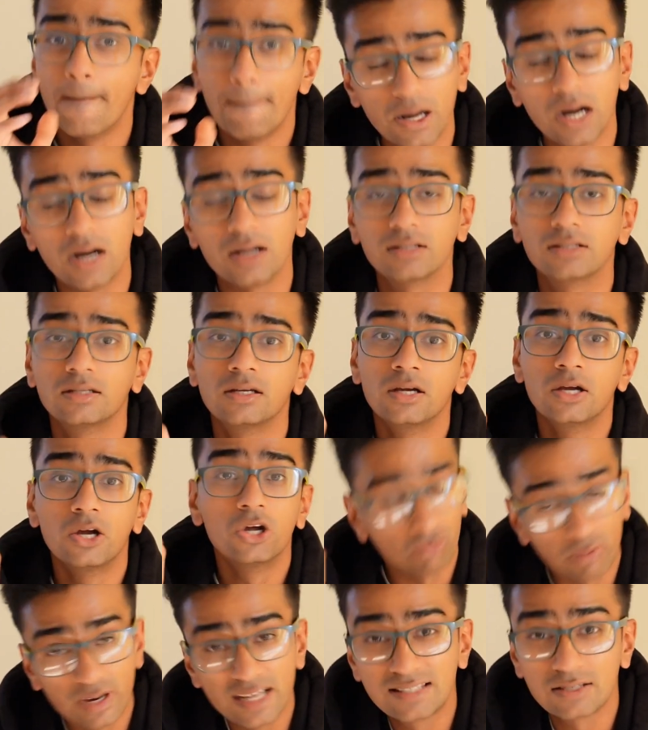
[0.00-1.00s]
But
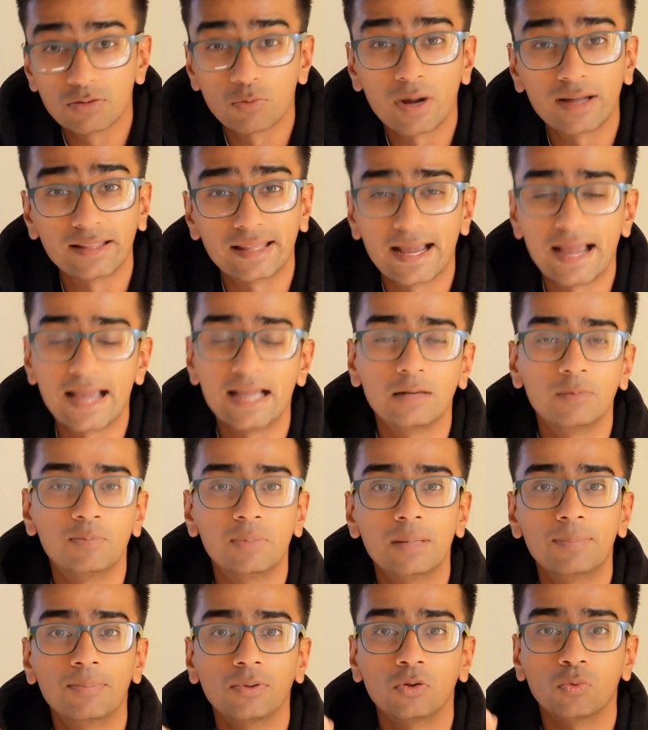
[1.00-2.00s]
the reason why they hate
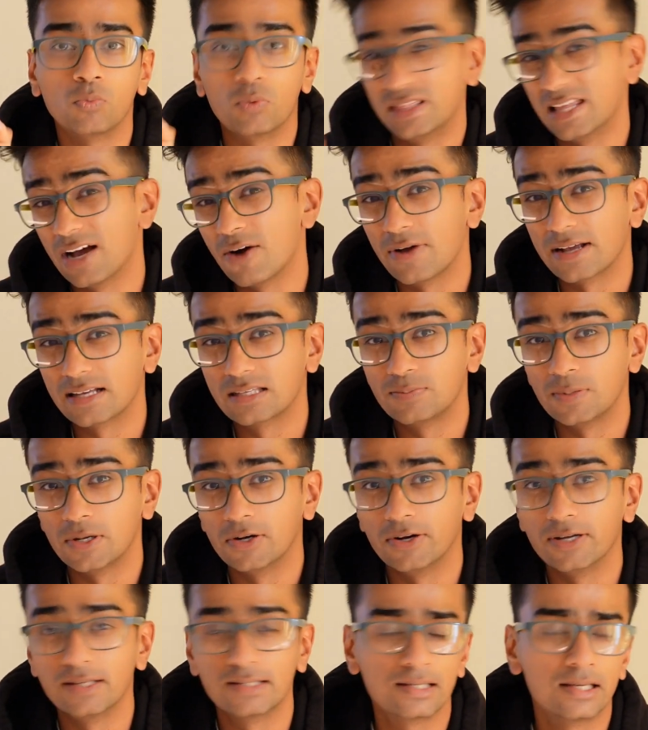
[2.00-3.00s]
people without
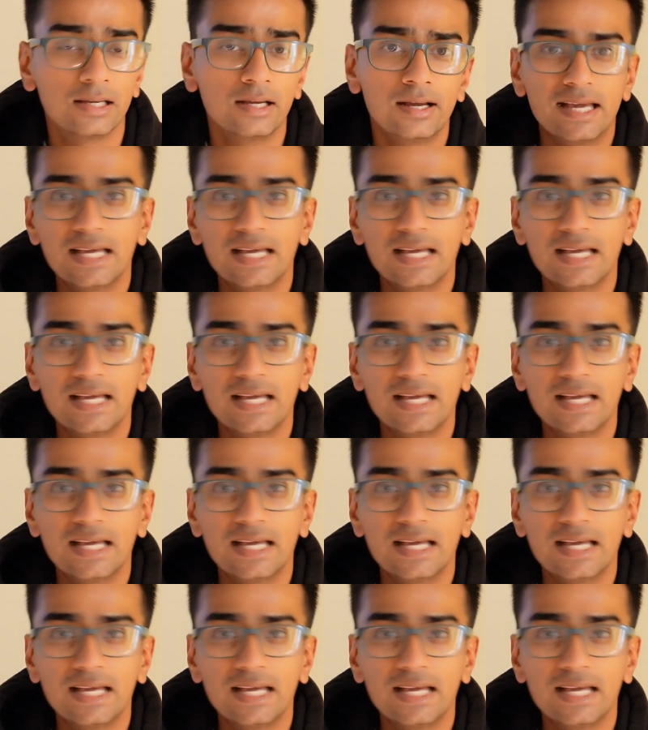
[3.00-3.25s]
experience